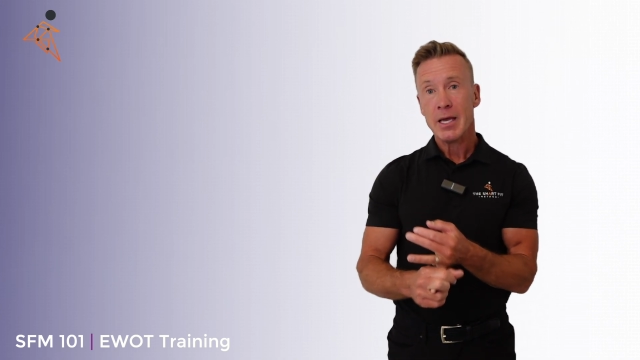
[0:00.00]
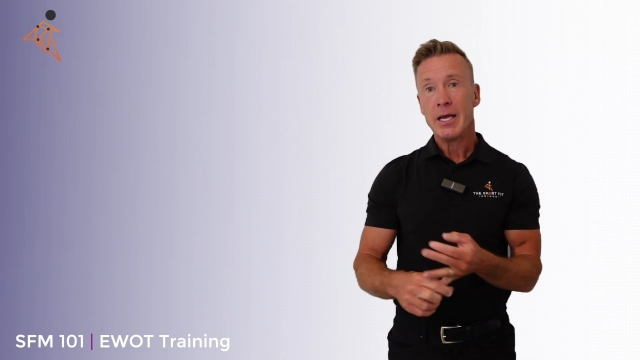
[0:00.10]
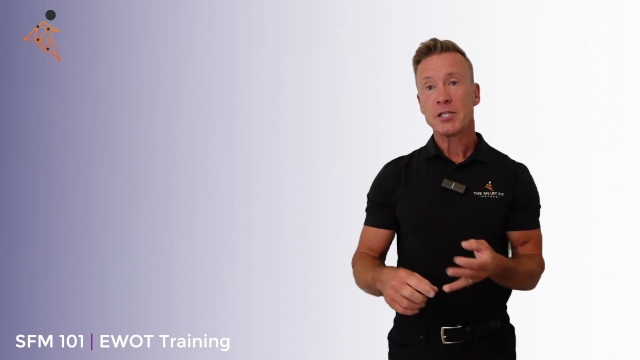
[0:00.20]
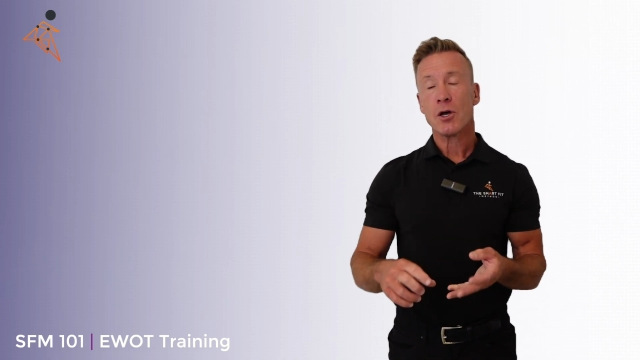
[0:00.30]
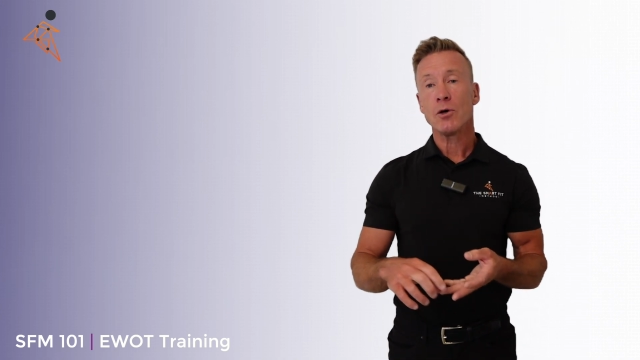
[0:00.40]

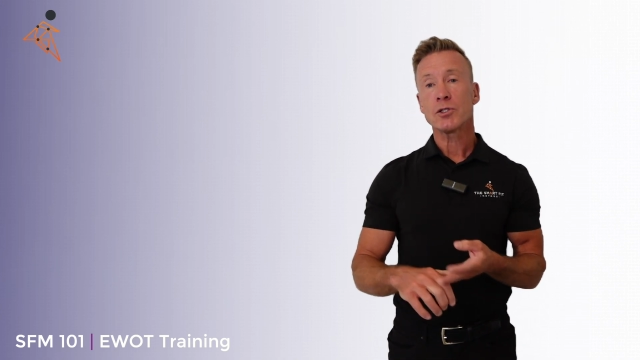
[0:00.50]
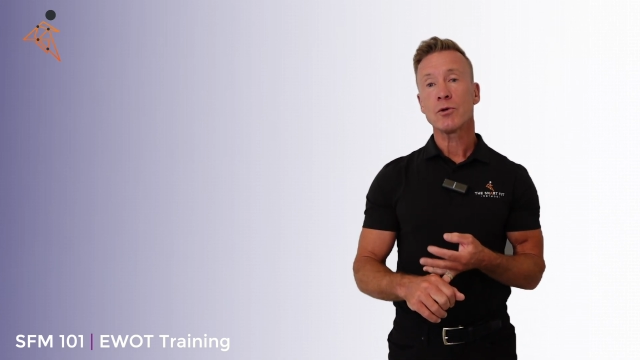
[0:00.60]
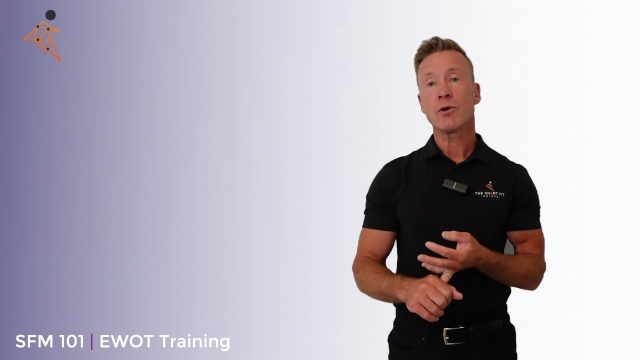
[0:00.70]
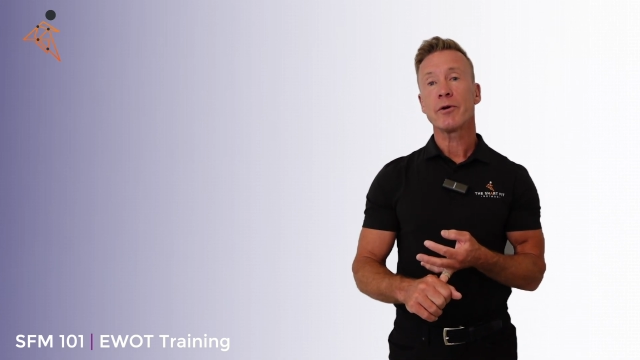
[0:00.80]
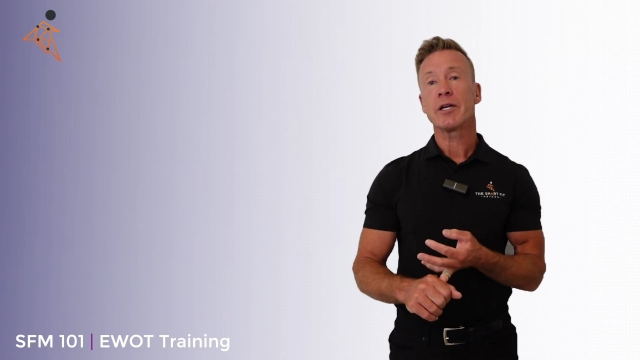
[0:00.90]
It's
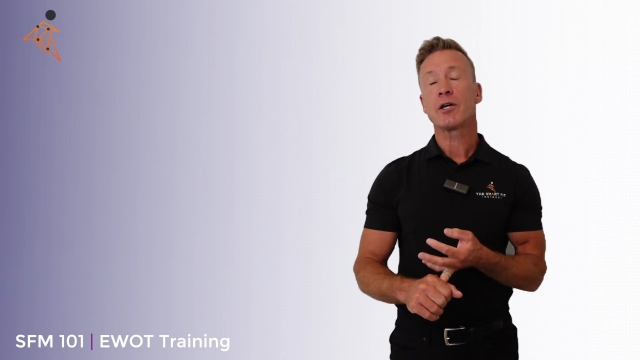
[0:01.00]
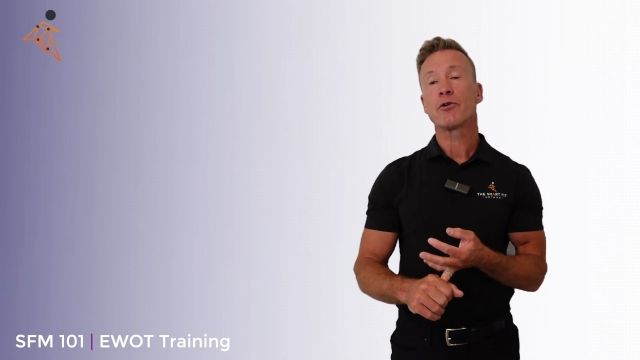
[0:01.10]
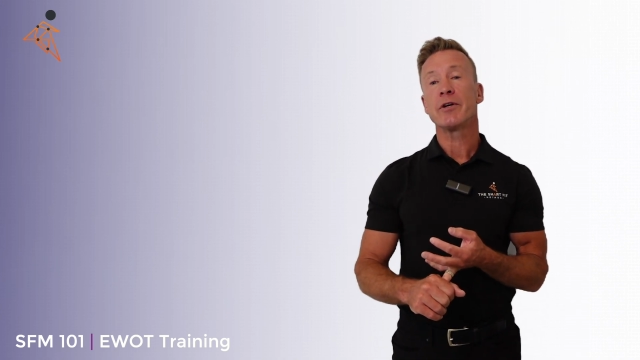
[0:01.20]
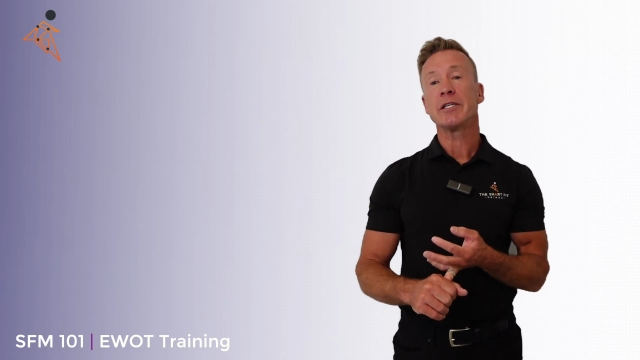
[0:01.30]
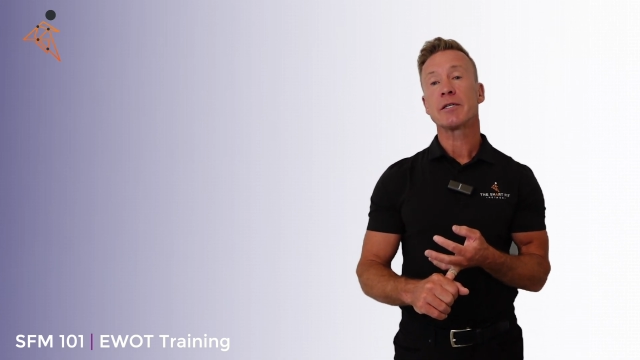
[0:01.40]
also going to
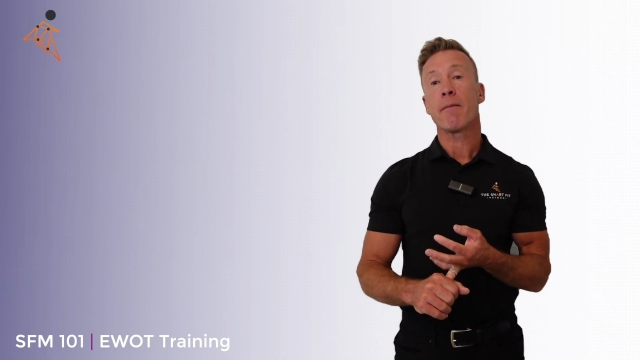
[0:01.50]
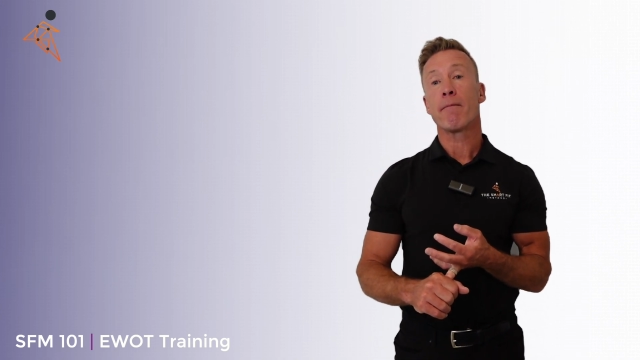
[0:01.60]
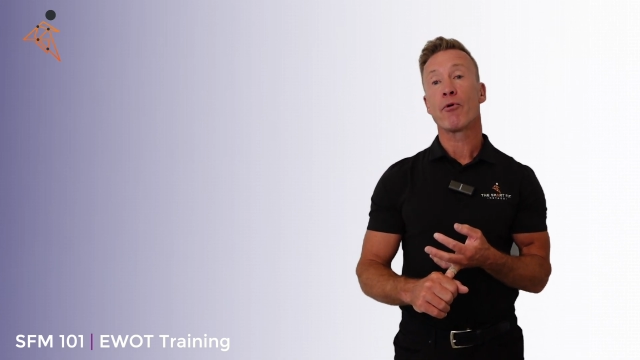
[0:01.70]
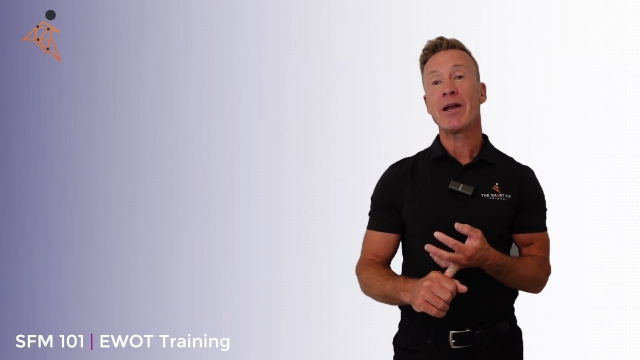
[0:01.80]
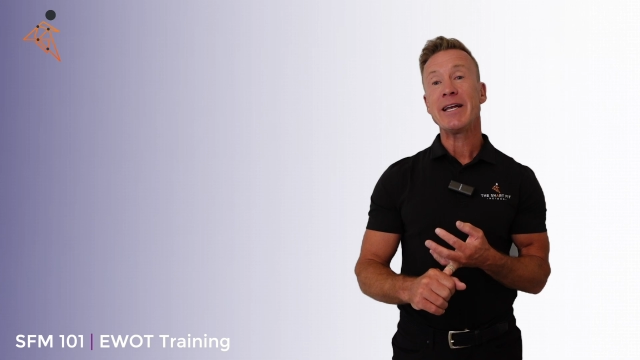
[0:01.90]
increase
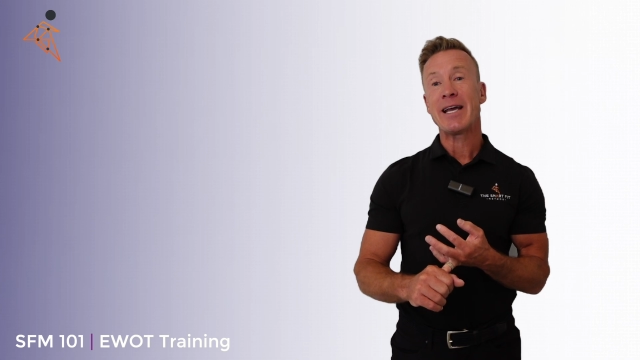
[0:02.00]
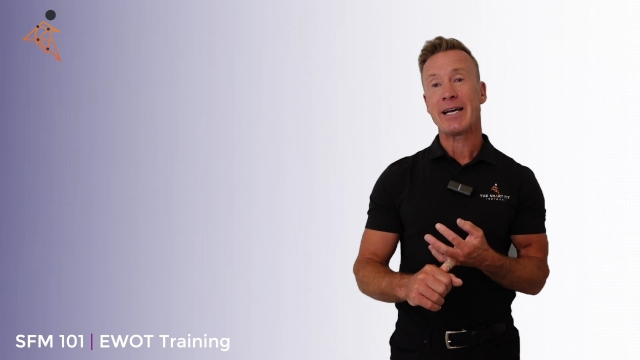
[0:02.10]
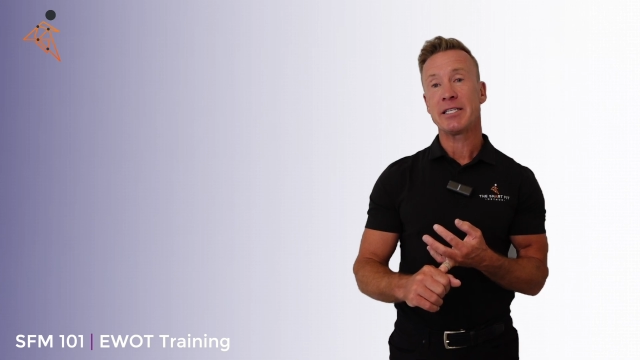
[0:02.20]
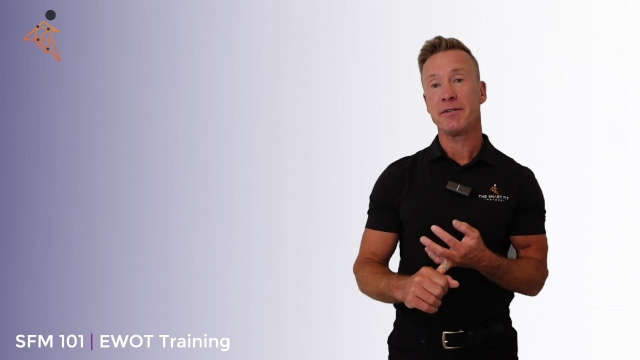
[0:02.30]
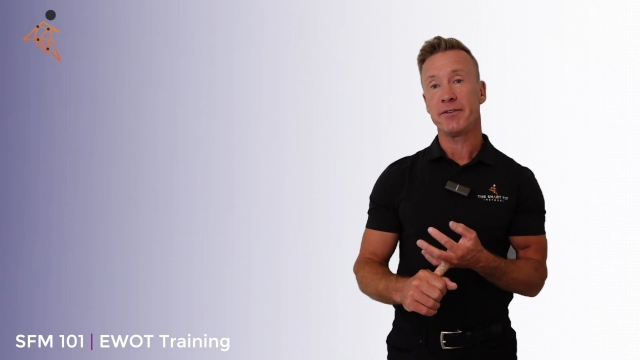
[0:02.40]
brain
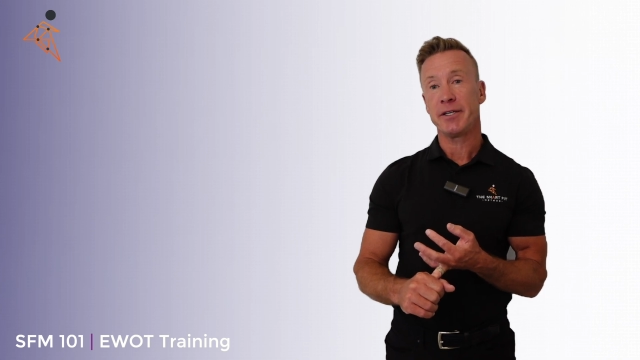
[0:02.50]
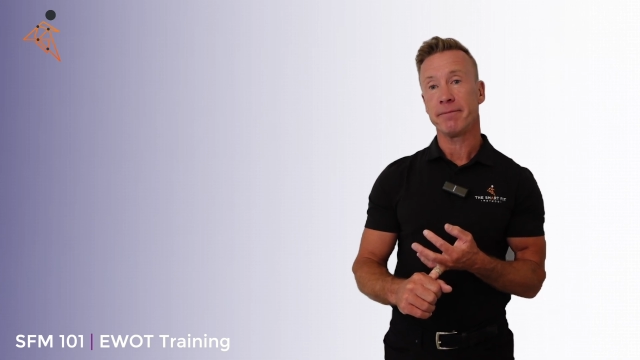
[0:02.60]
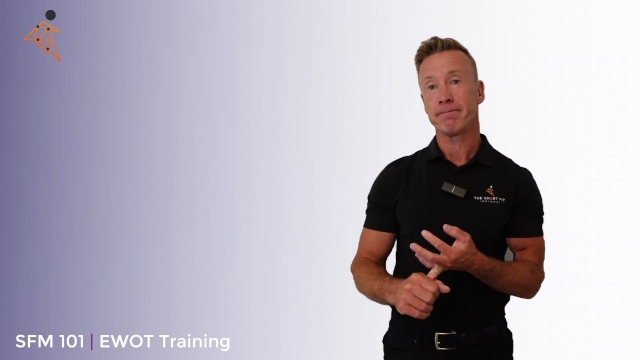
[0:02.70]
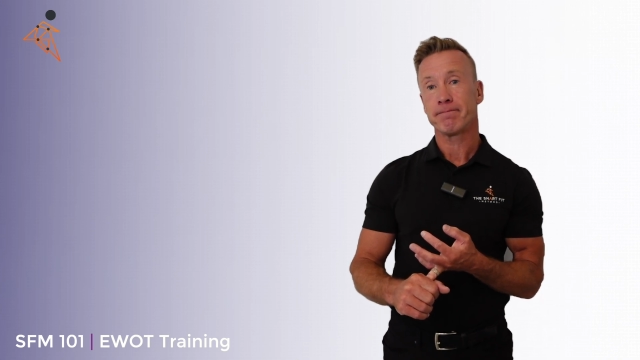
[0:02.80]
activity.